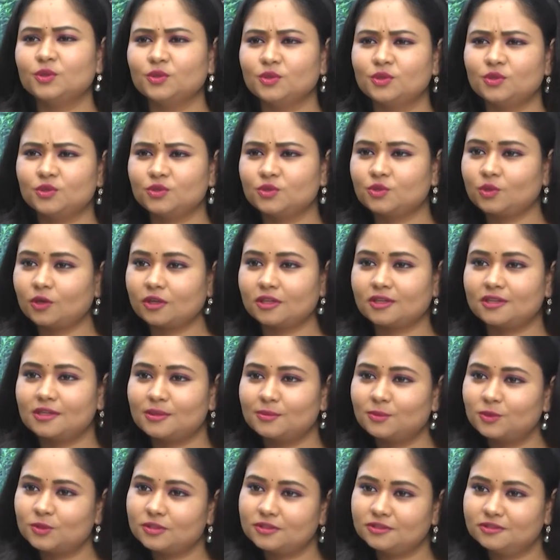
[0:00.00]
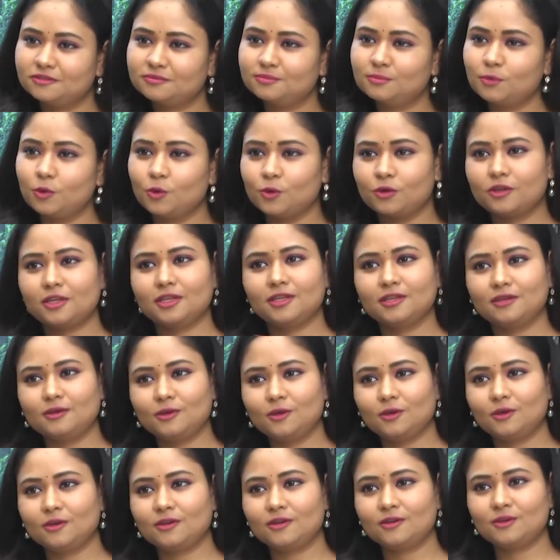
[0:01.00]
You're talking about smoking
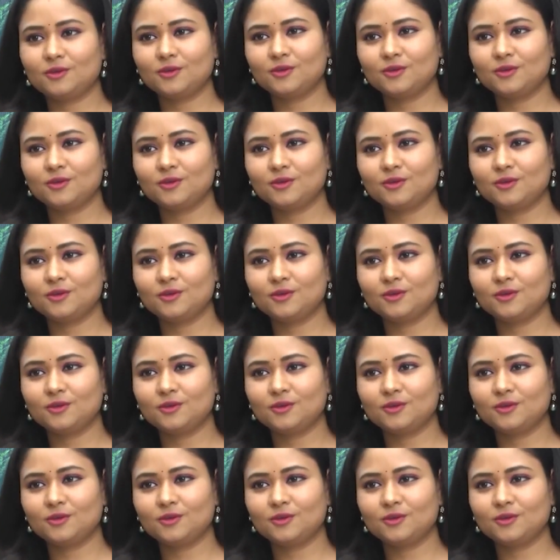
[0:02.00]
or